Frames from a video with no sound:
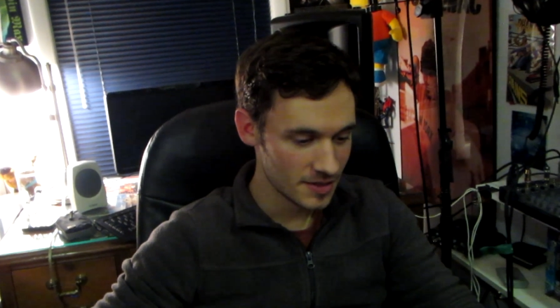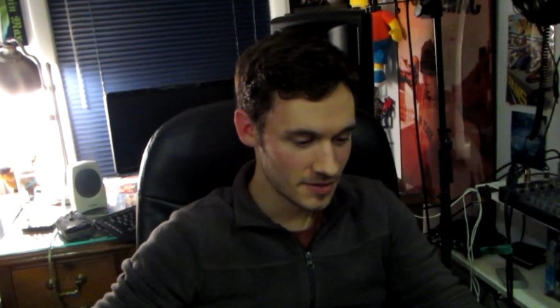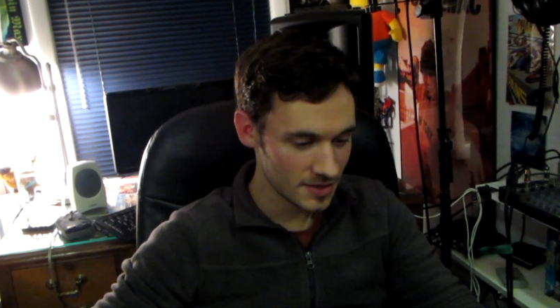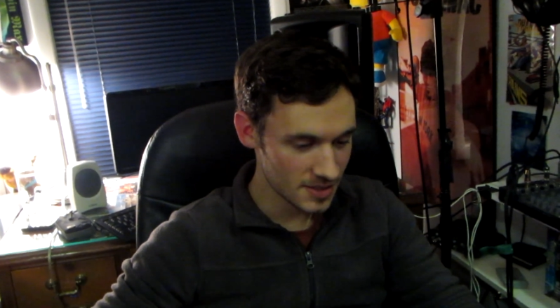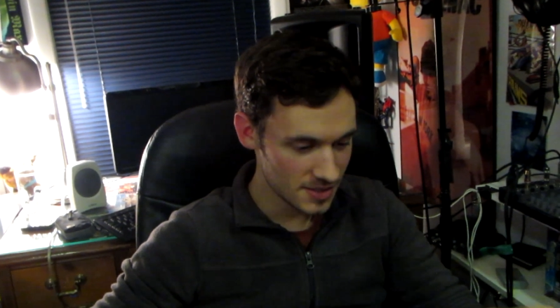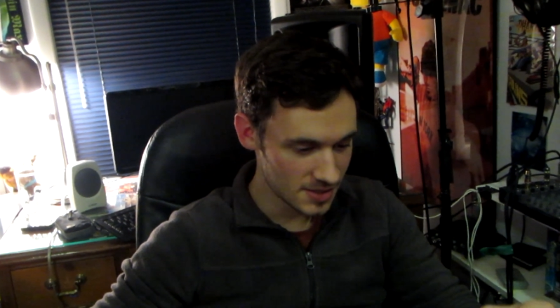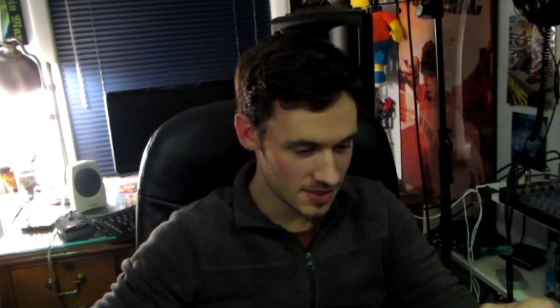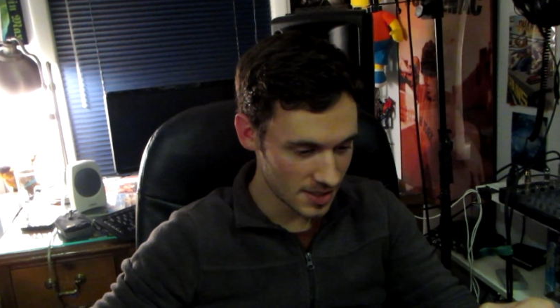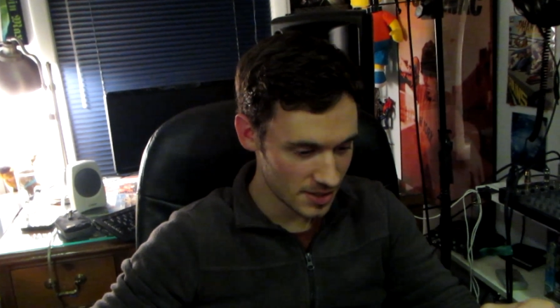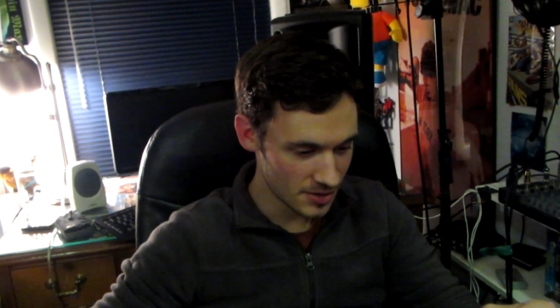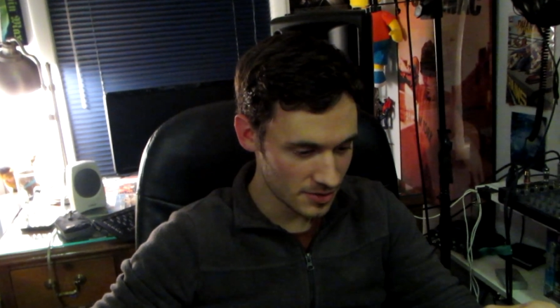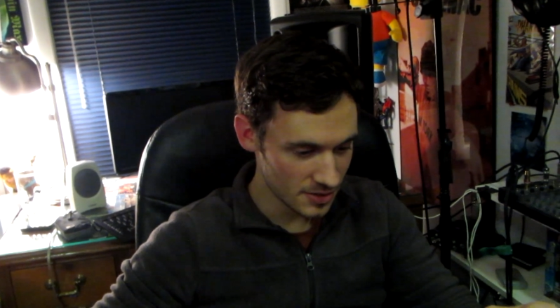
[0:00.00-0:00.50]

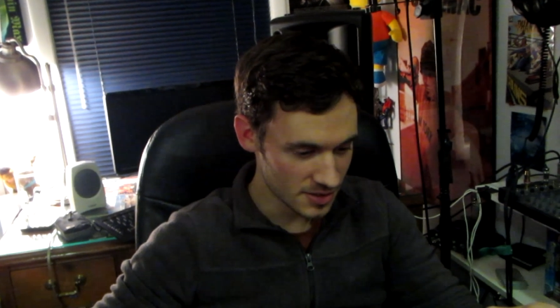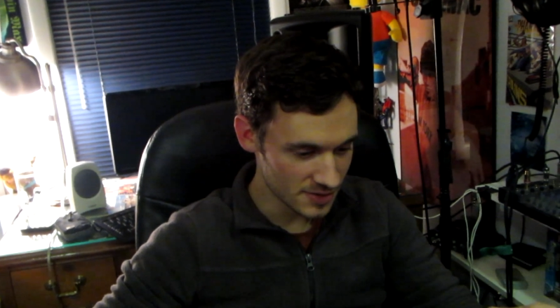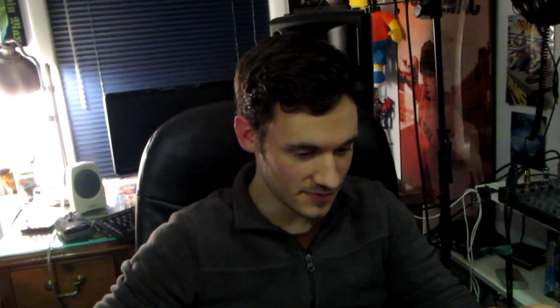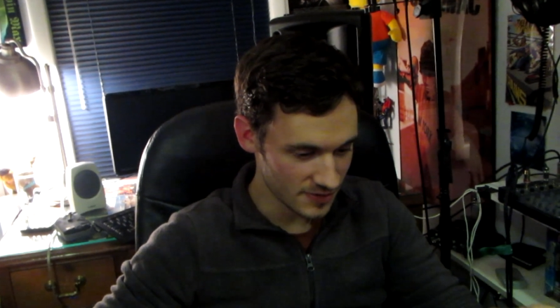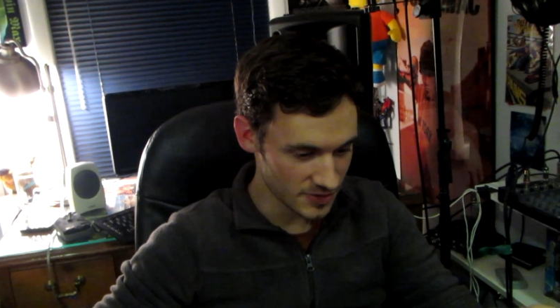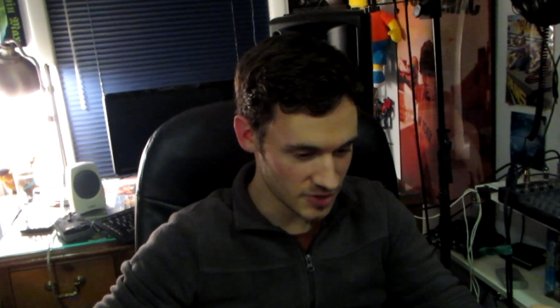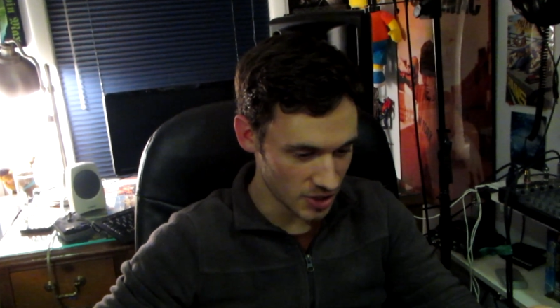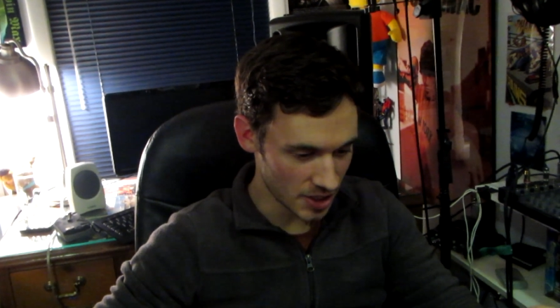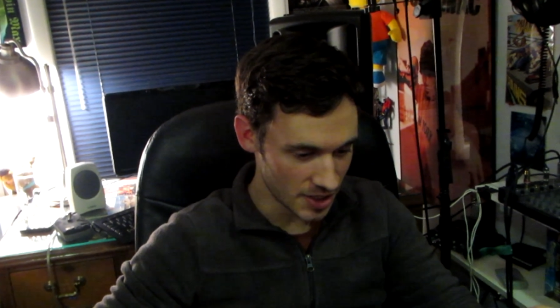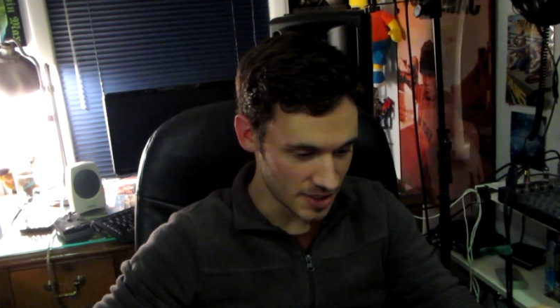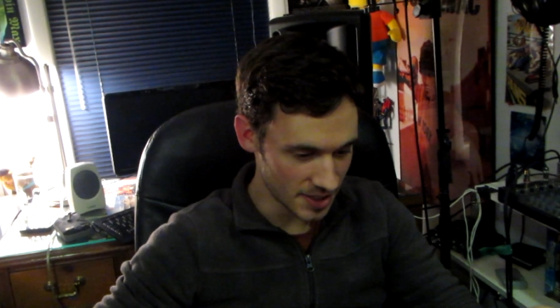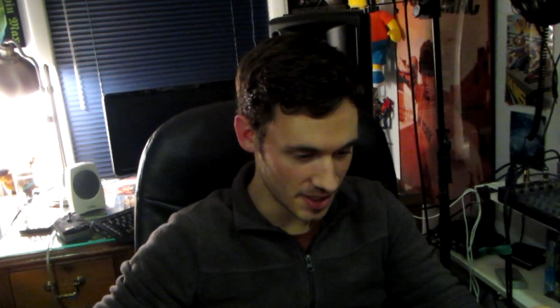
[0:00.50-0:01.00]
This letter is
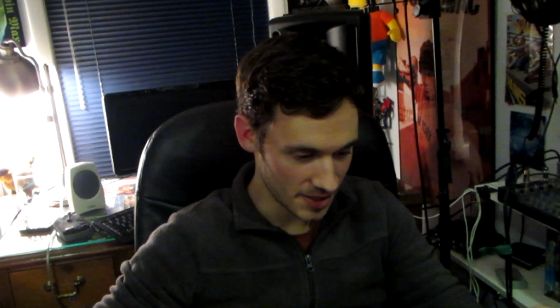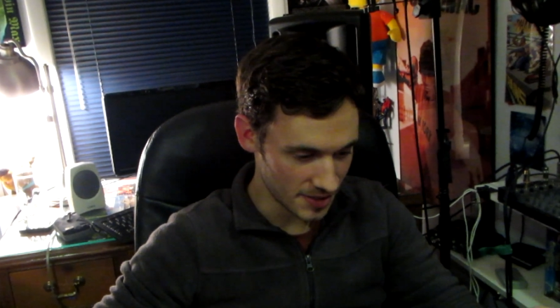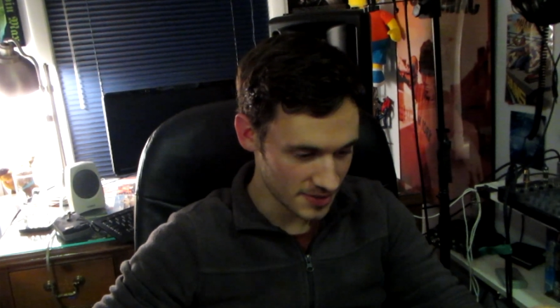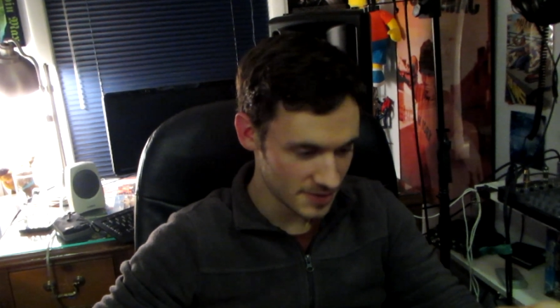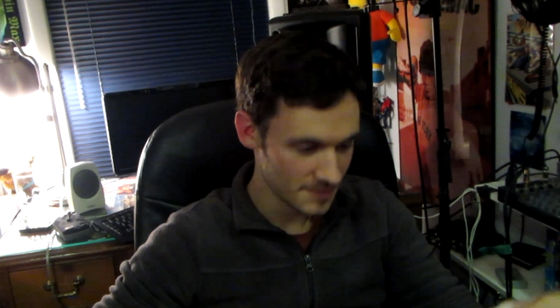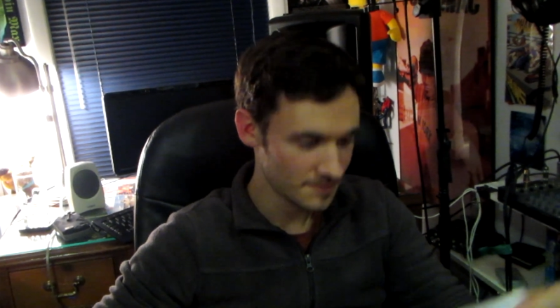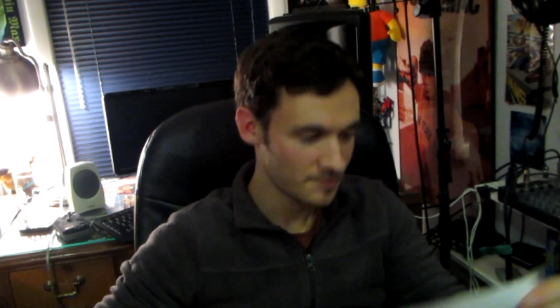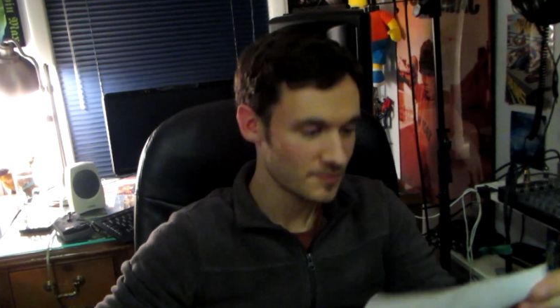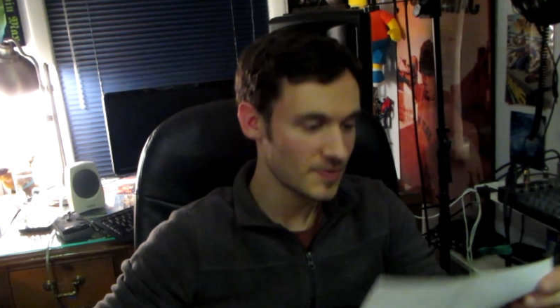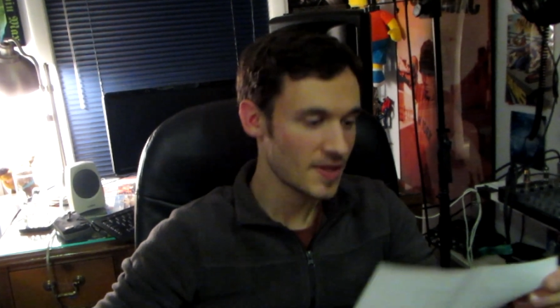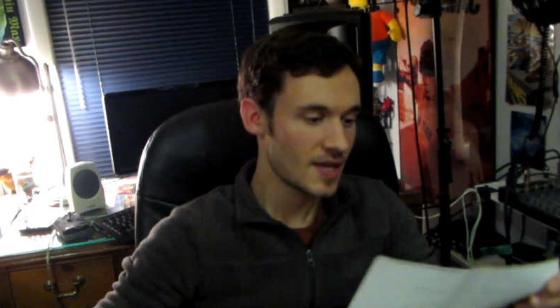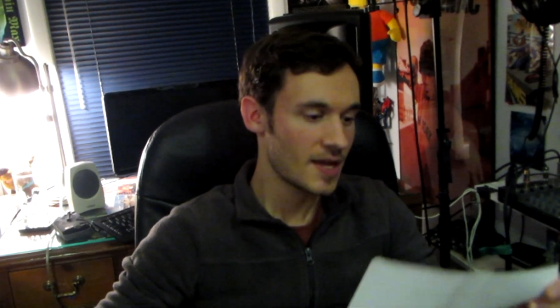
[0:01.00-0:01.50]
for John and Dennis.